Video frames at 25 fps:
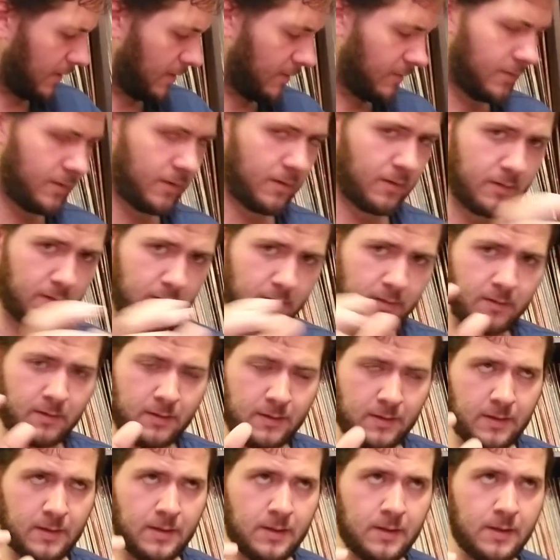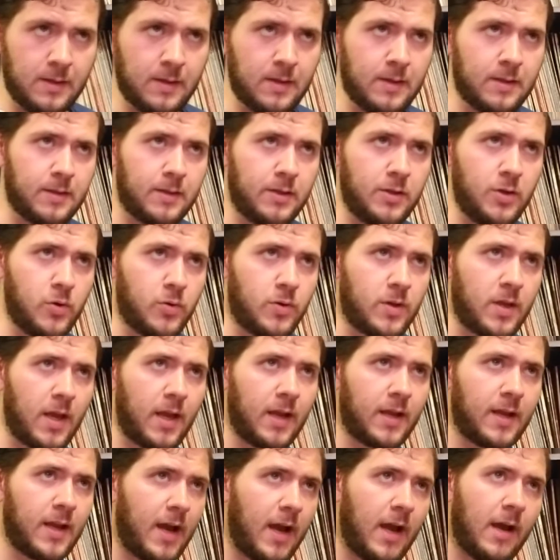And the
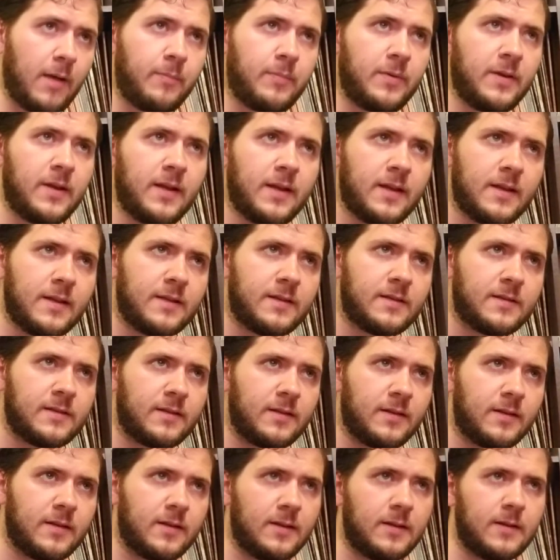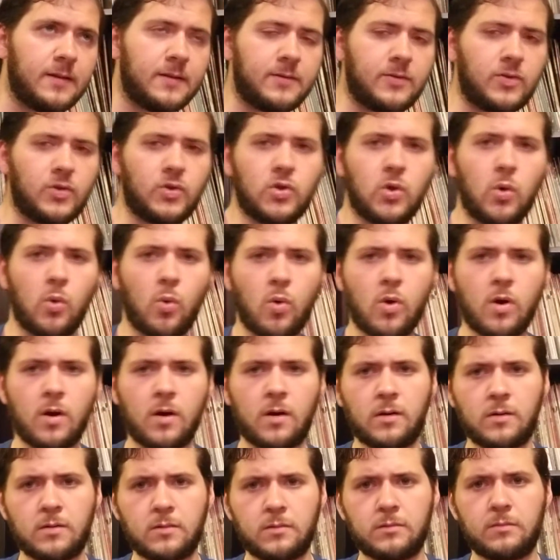UK copy is the
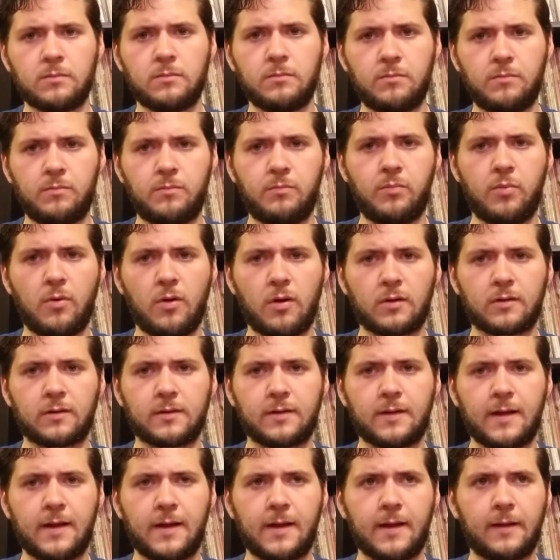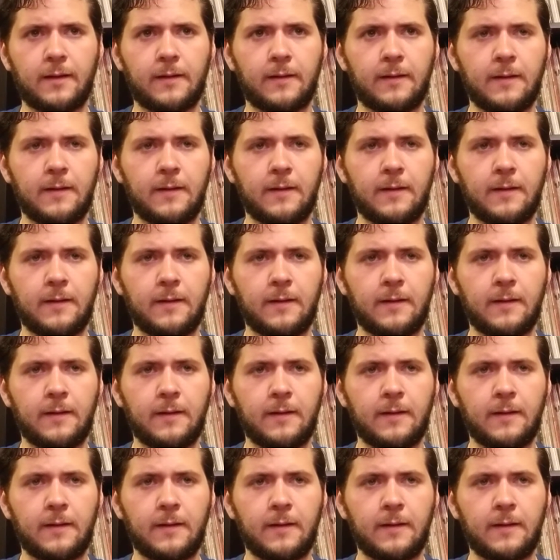tour book thing.